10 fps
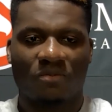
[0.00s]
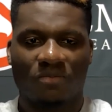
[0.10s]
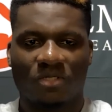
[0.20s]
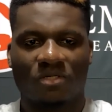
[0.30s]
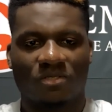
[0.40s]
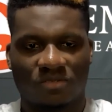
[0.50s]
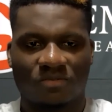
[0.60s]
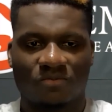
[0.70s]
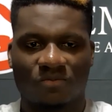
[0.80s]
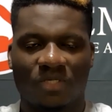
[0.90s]
because
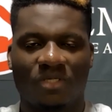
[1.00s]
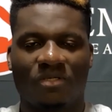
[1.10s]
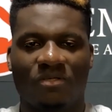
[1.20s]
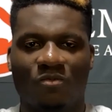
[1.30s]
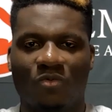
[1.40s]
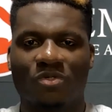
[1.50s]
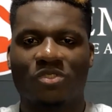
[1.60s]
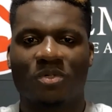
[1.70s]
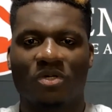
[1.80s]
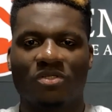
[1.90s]
we
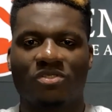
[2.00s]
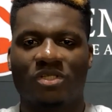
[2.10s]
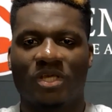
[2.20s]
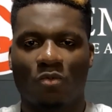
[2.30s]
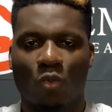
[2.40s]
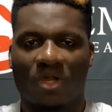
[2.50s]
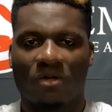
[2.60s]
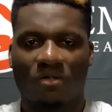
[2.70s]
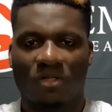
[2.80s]
responded to that well,